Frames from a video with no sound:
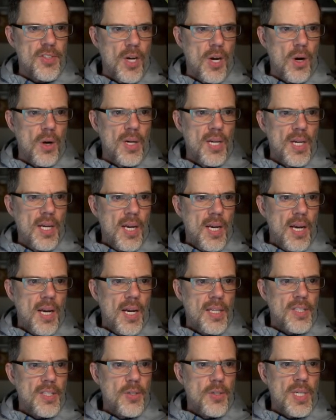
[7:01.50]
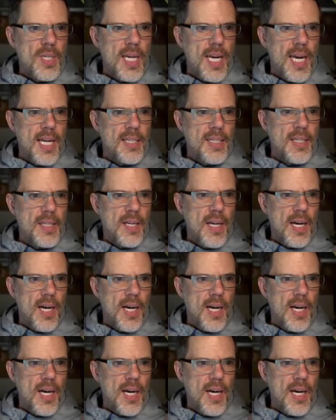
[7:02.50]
So you can